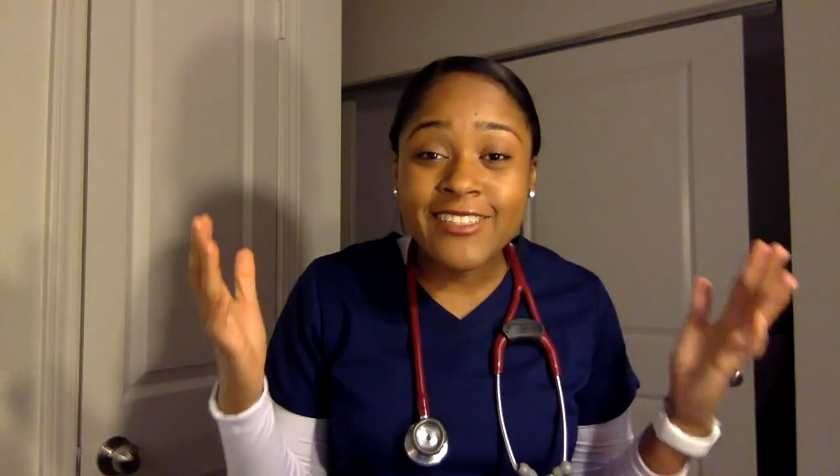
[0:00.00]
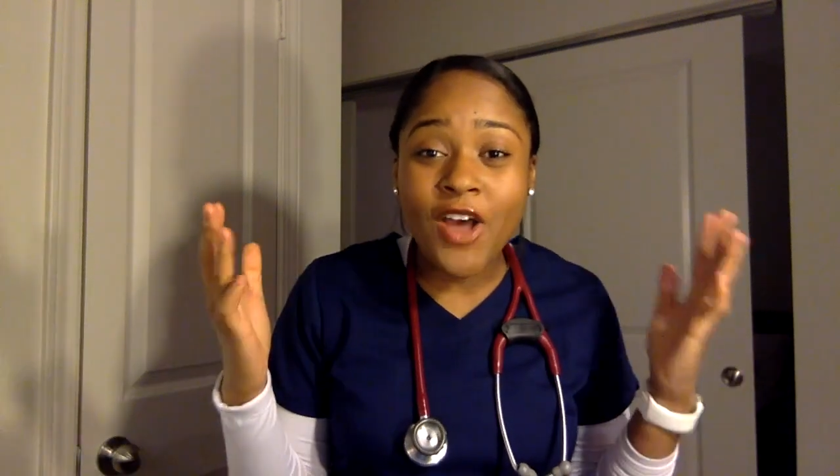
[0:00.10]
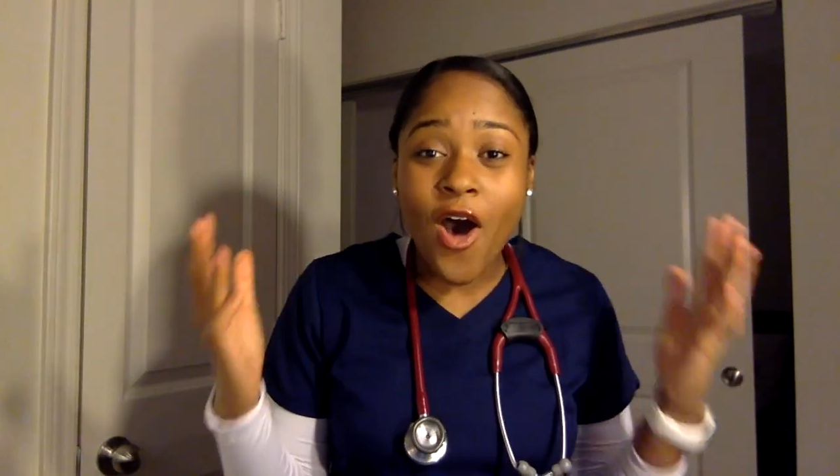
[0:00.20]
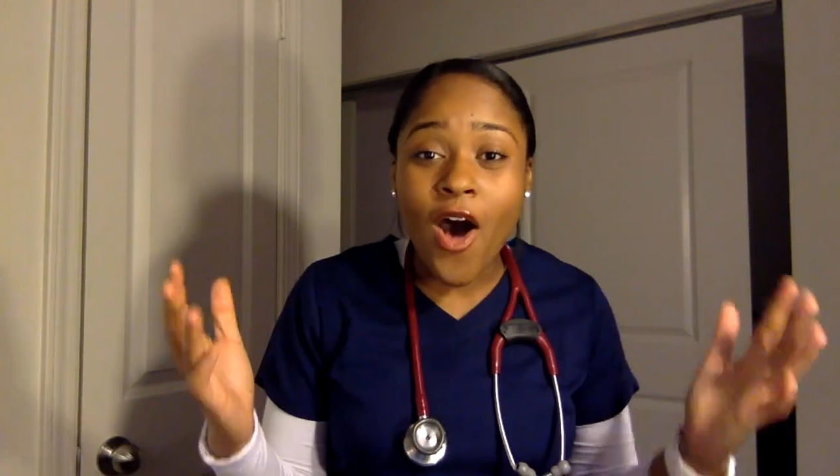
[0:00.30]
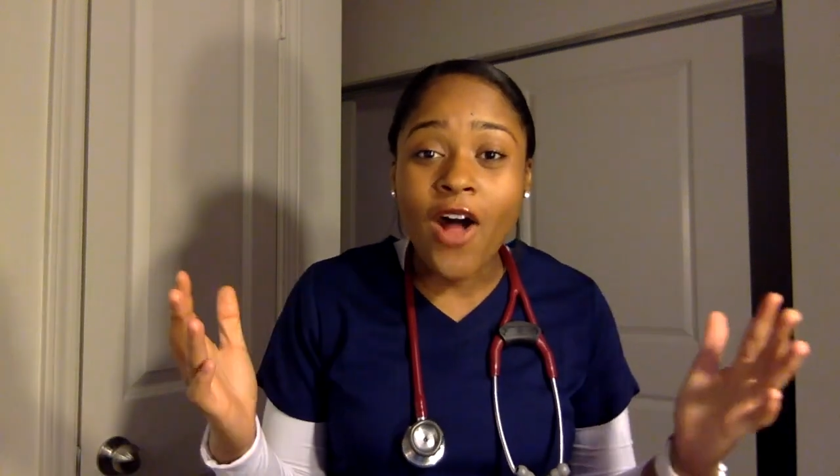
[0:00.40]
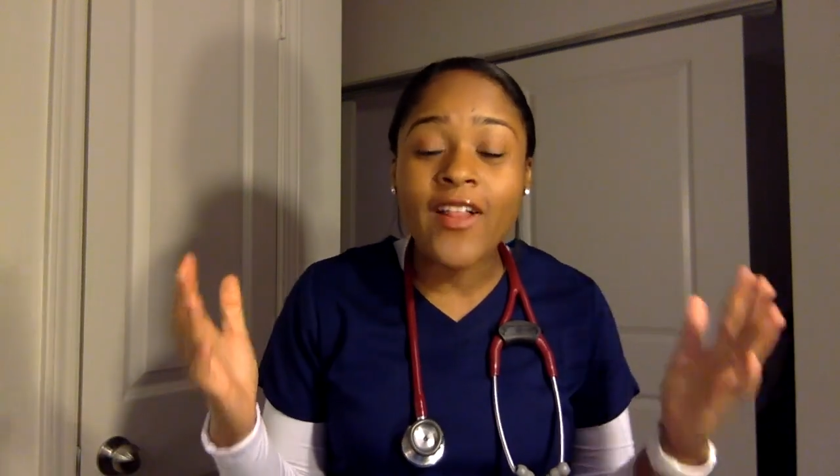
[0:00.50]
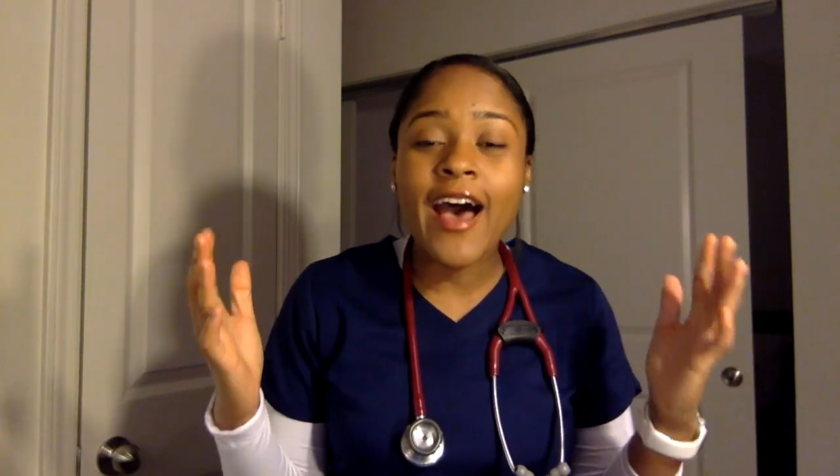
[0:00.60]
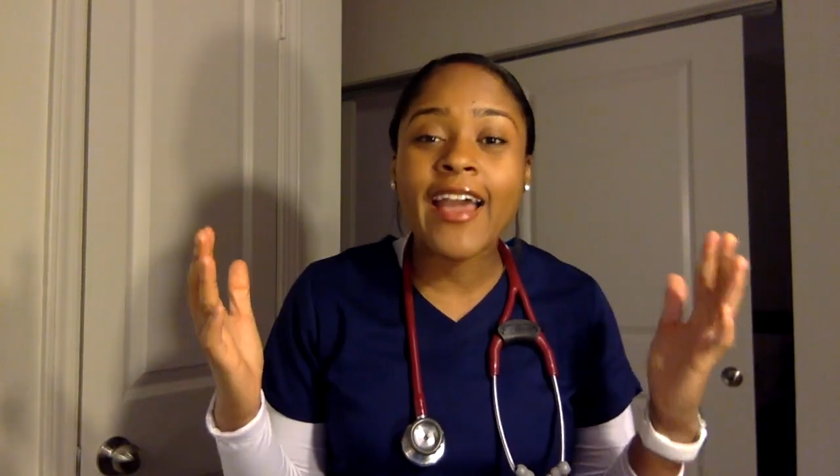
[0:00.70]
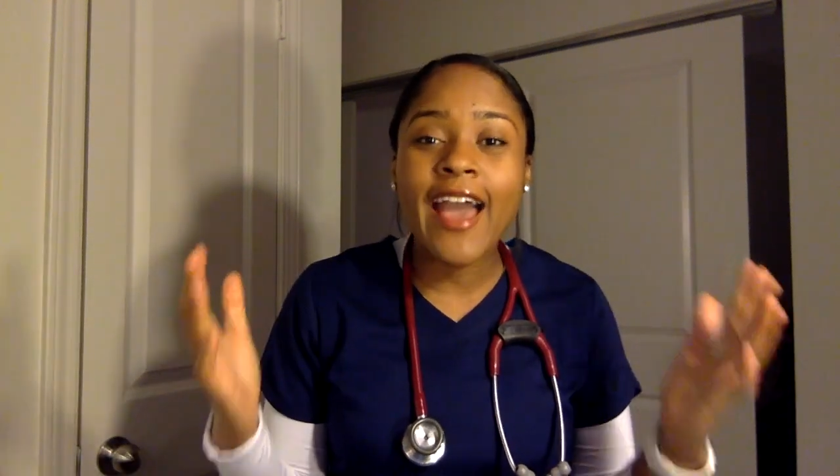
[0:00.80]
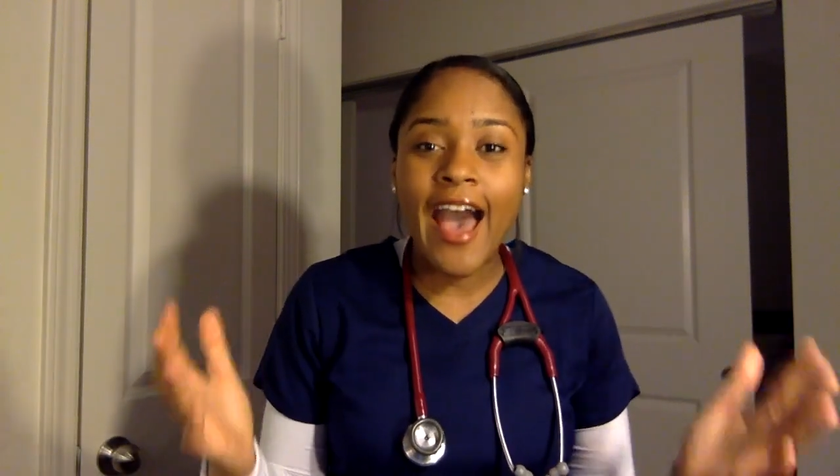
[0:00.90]
is all
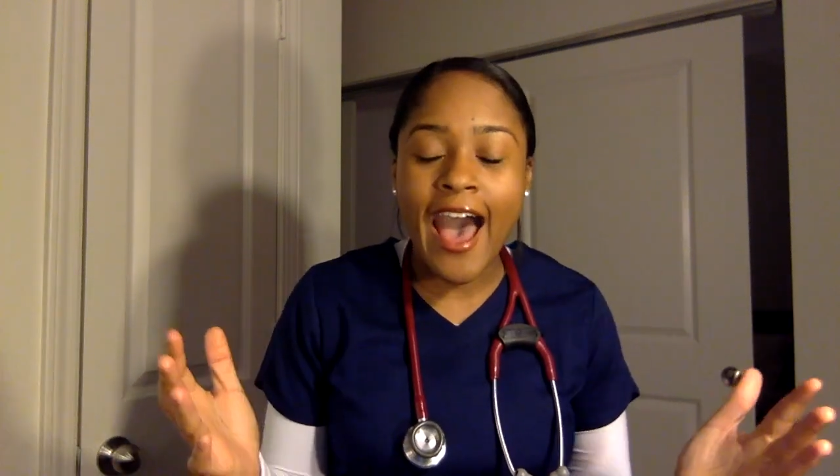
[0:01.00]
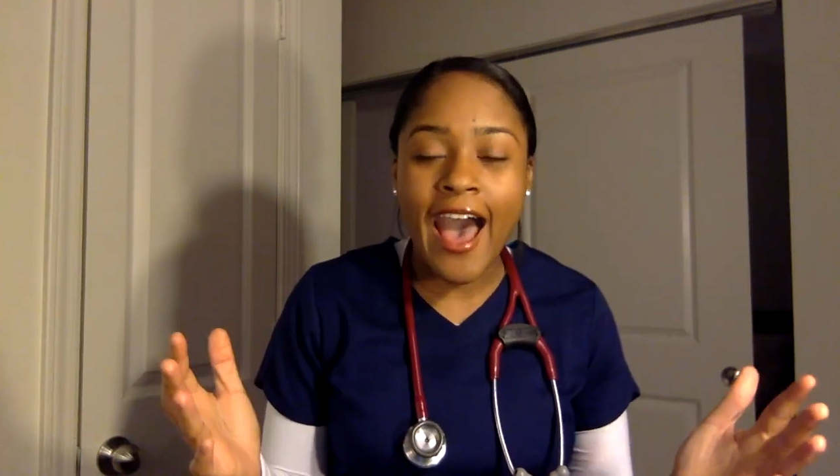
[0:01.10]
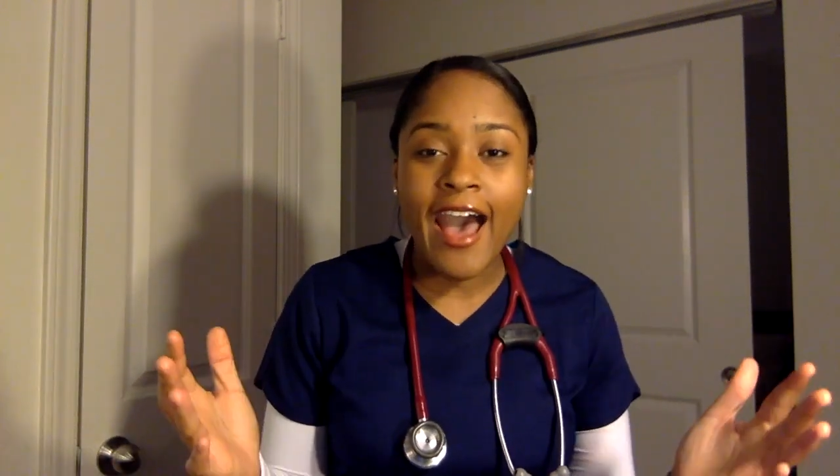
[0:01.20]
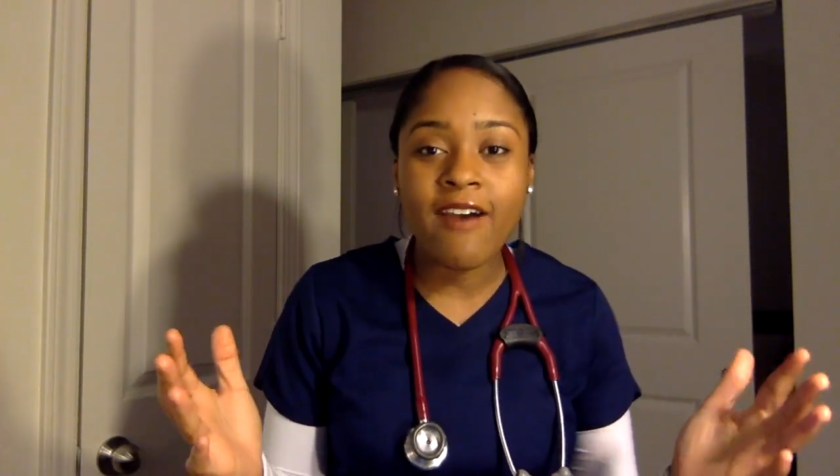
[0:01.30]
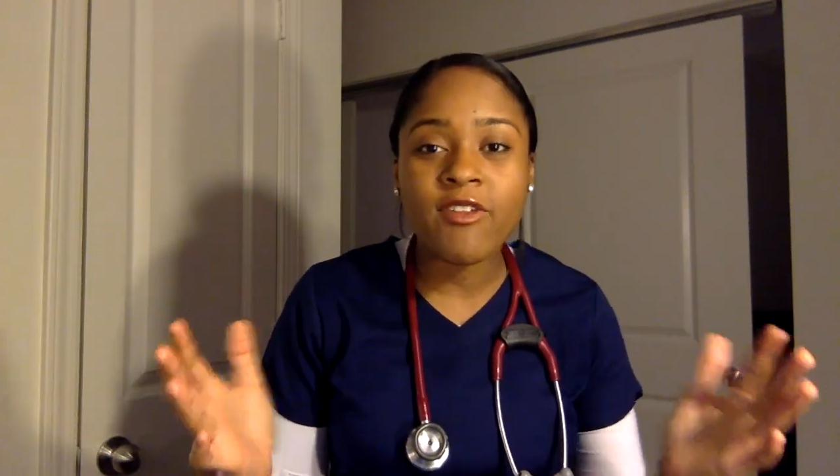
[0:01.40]
I have.